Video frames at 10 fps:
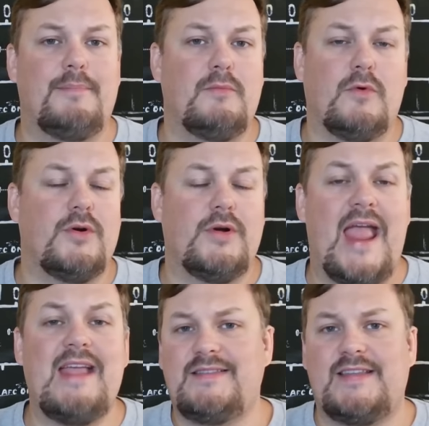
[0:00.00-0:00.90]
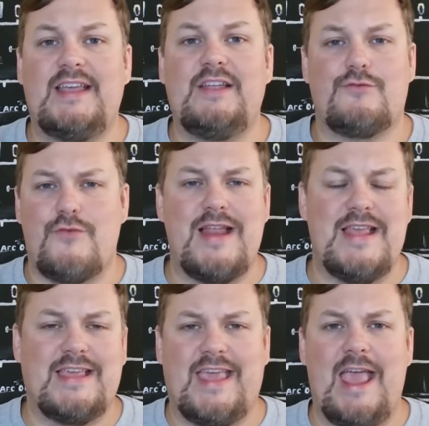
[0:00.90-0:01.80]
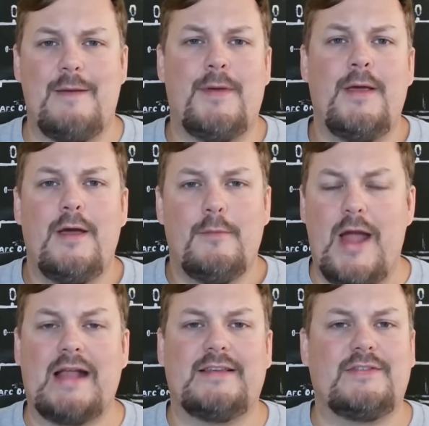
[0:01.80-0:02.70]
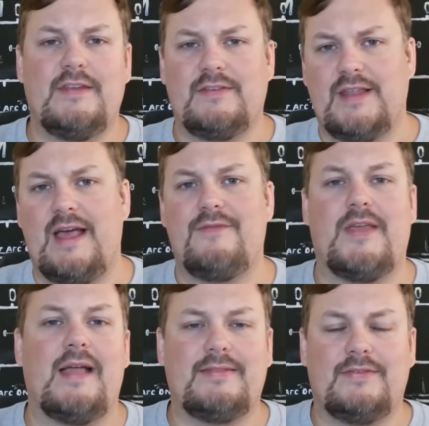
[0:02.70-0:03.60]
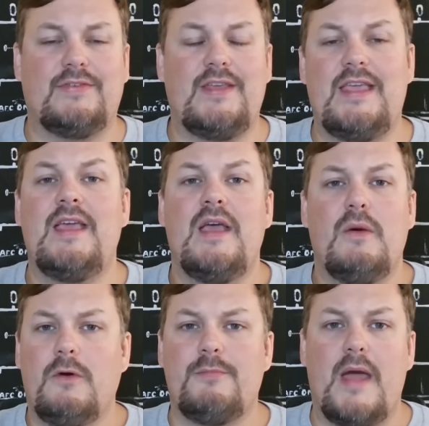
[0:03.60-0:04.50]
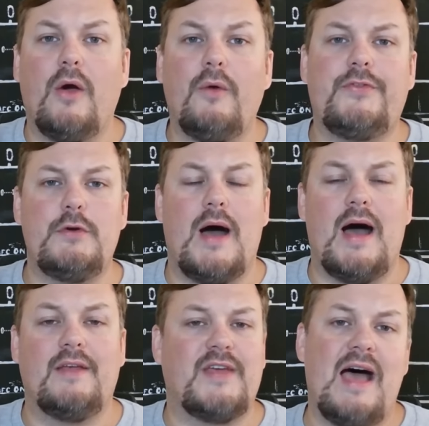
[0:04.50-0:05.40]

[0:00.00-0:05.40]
and we're 18 training camp practices that I've got to see with my own two eyes,